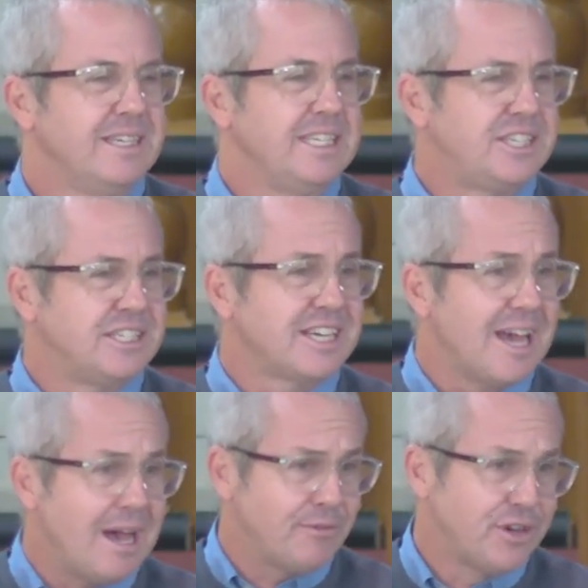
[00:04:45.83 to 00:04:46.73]
It's his
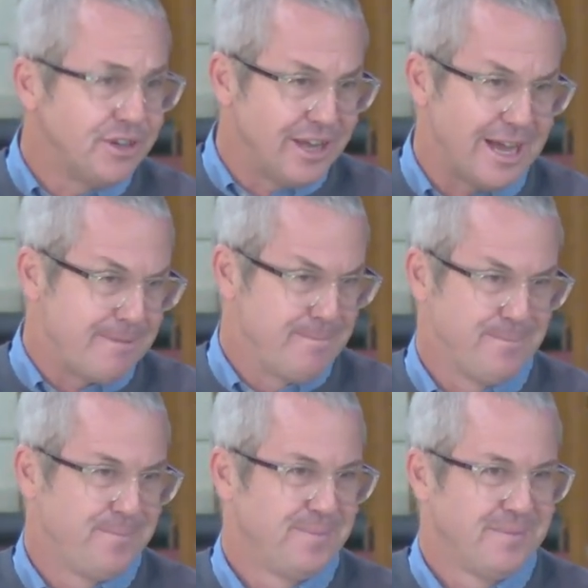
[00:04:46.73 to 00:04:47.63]
covenant name,
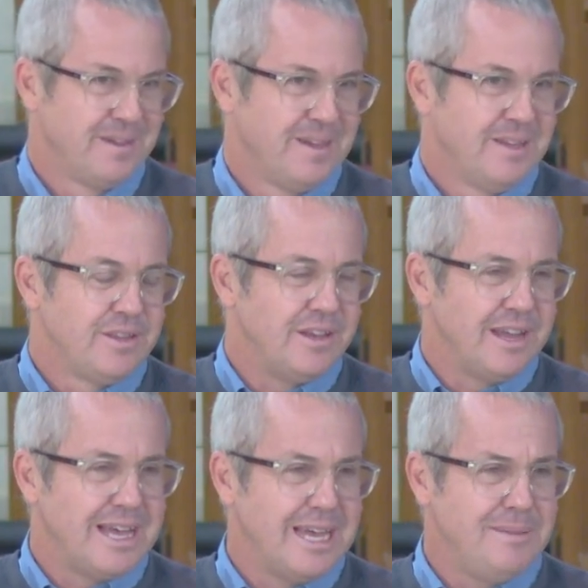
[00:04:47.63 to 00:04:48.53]
the
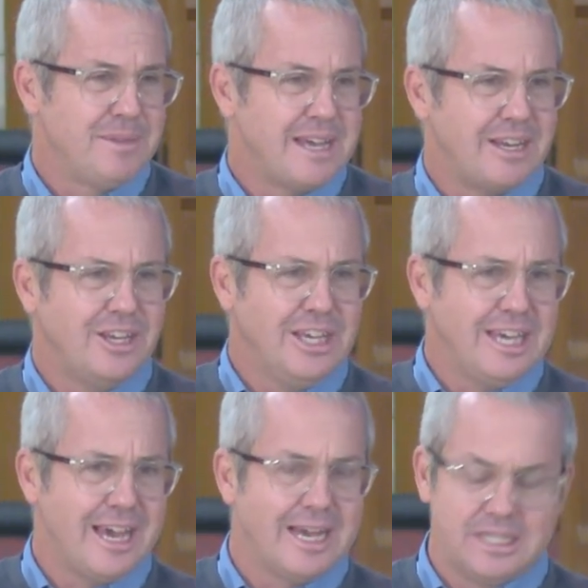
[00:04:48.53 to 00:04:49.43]
name that
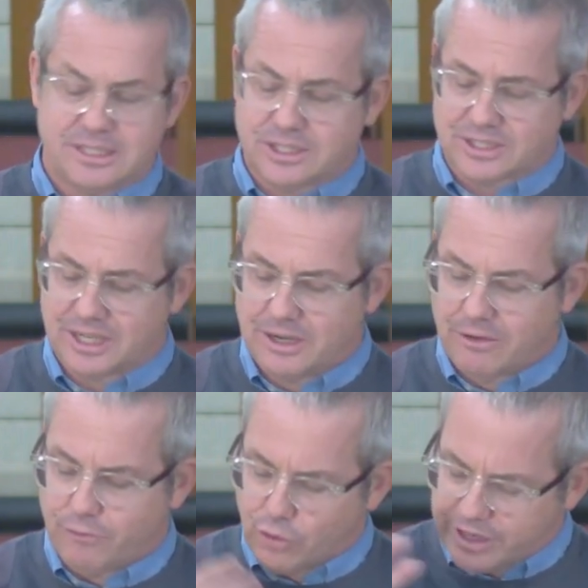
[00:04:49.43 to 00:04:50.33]
he has
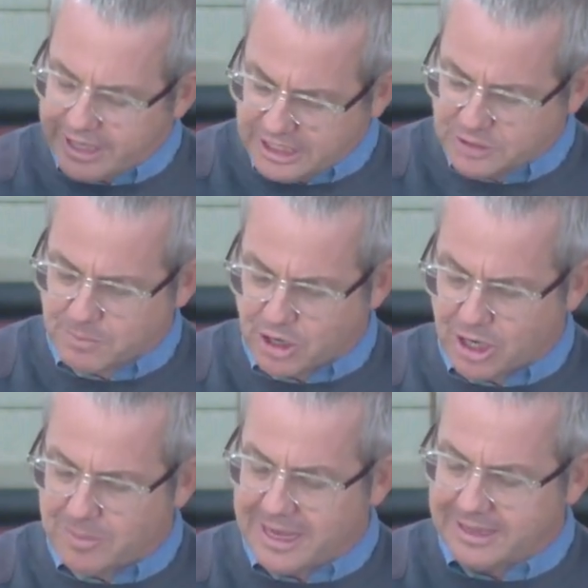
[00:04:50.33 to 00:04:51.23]
for his
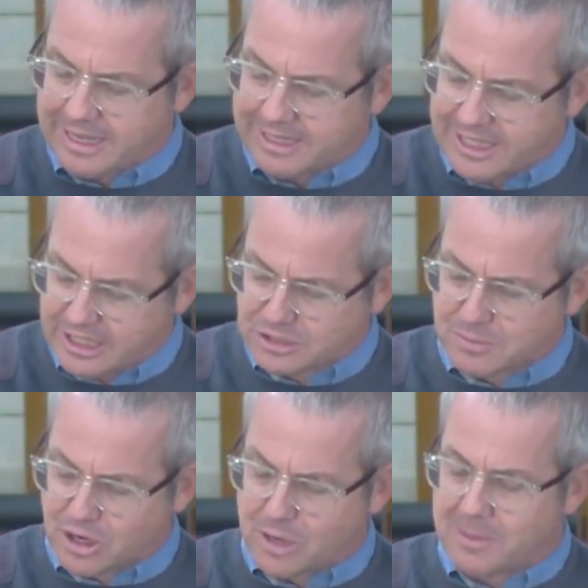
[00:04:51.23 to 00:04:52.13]
mob and that his
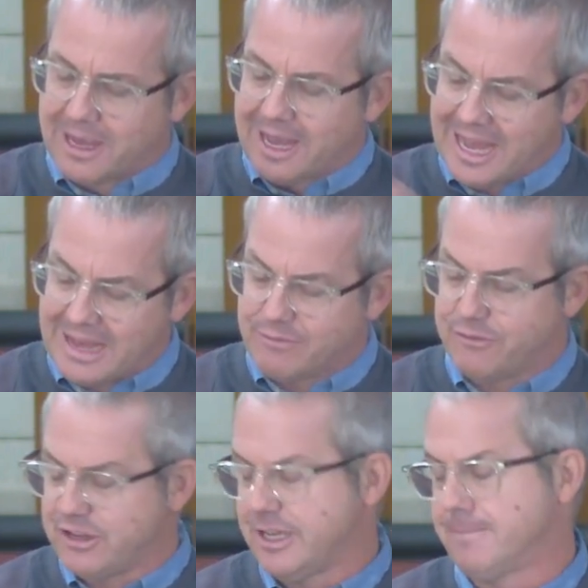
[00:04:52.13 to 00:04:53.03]
mob have
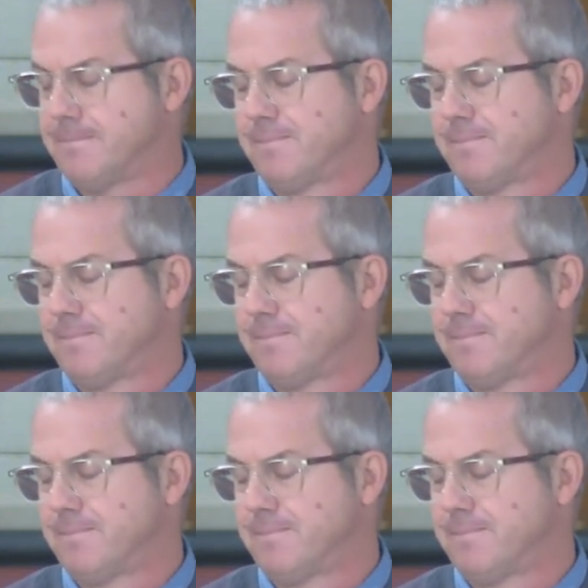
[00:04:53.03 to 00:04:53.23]
for him.